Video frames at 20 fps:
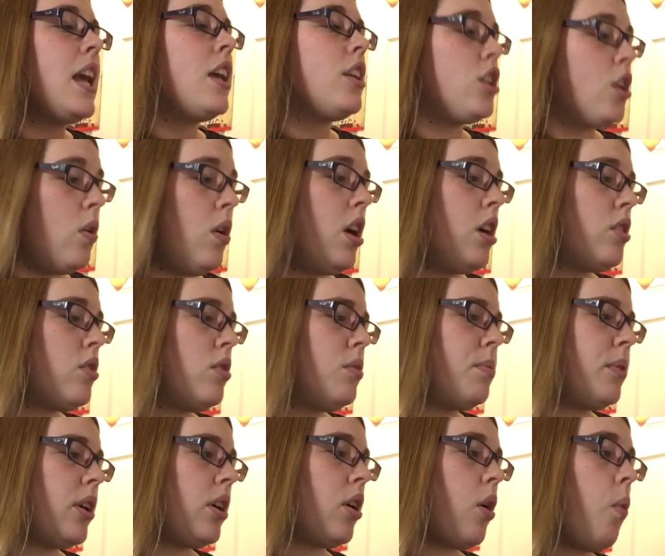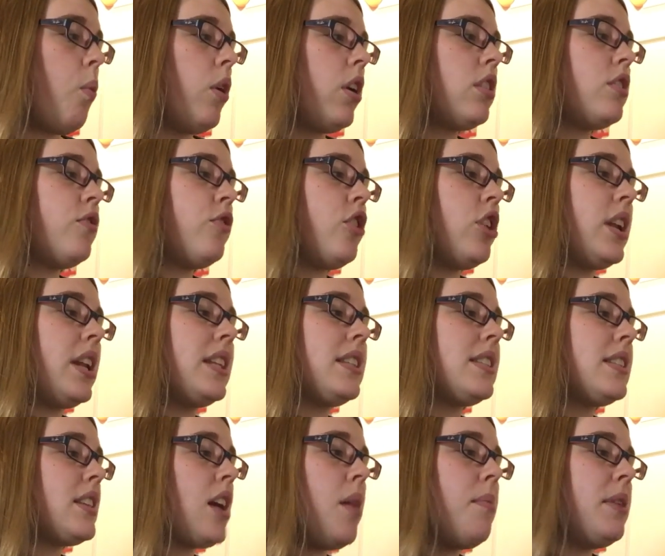Johann Goldberg worked for an
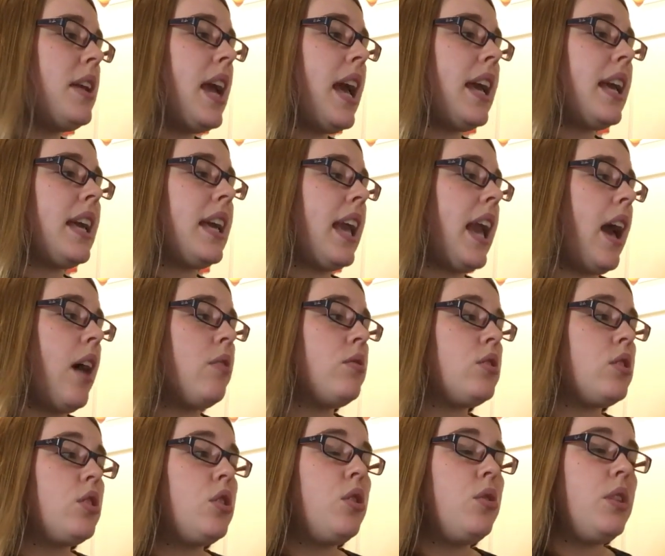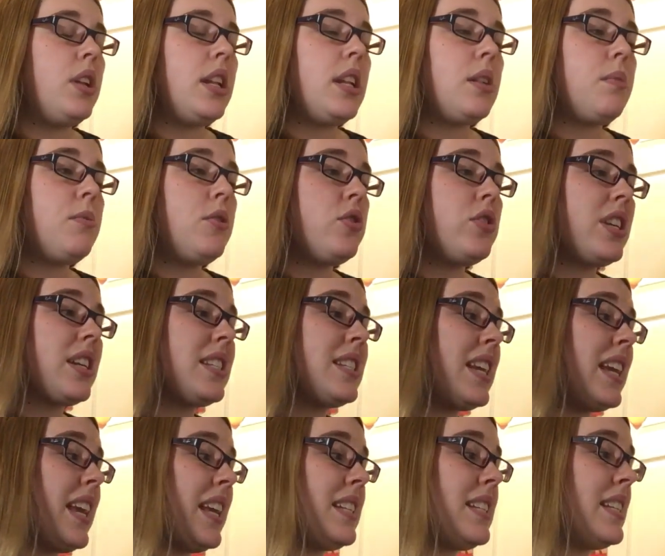insomniac count who needed music
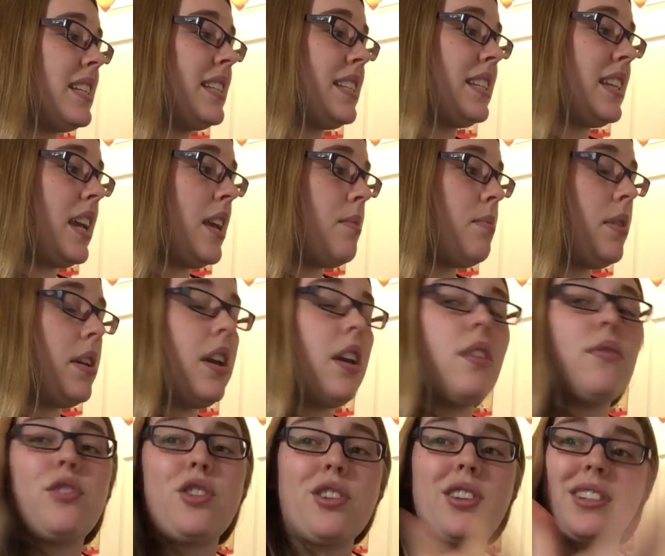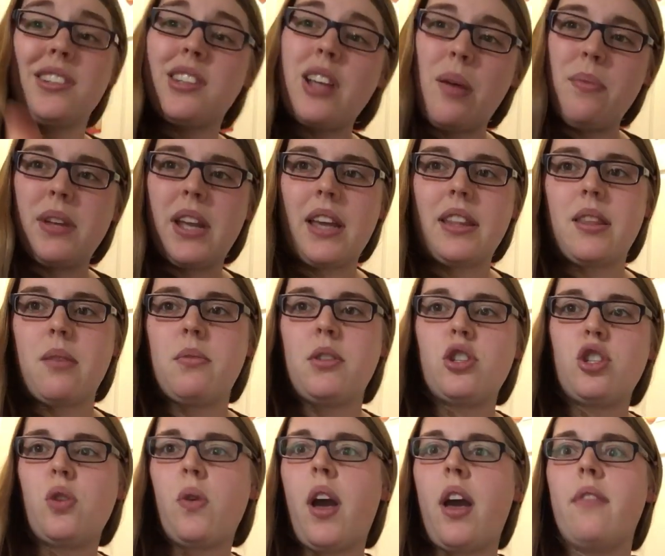to get to sleep. If you're an insomniac, that
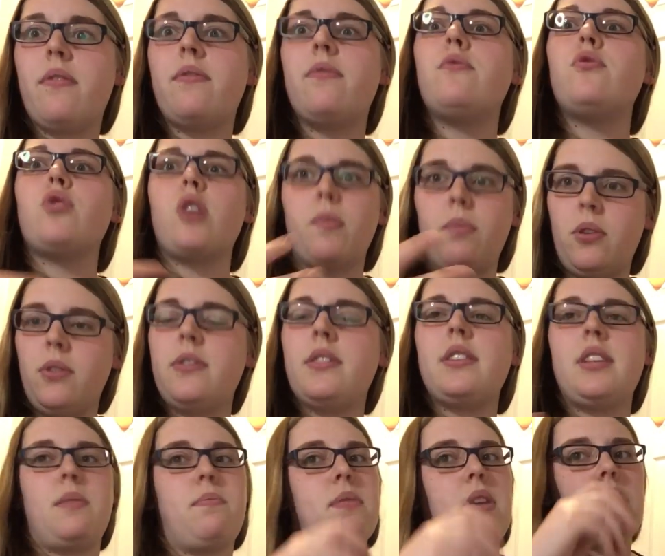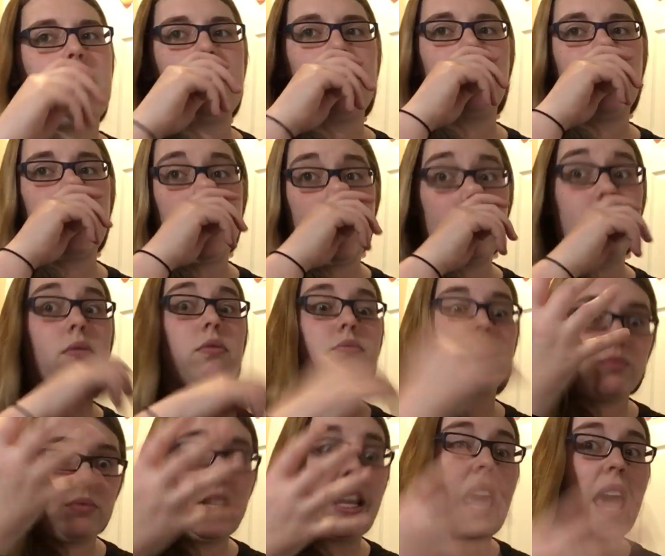means you have trouble sleeping. You
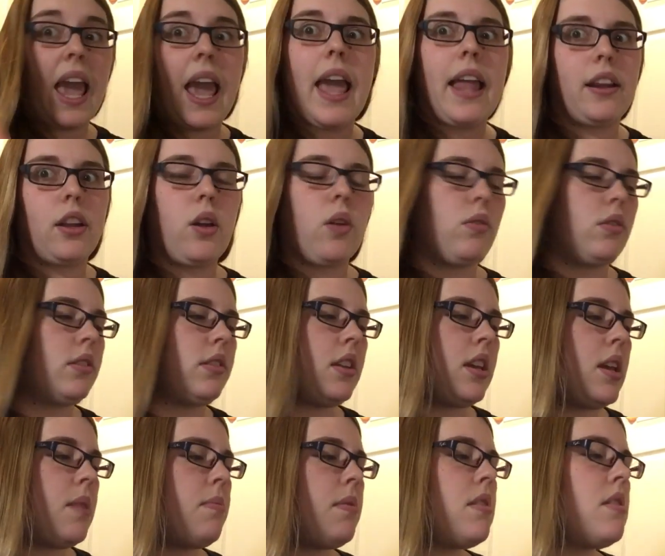can't go to sleep.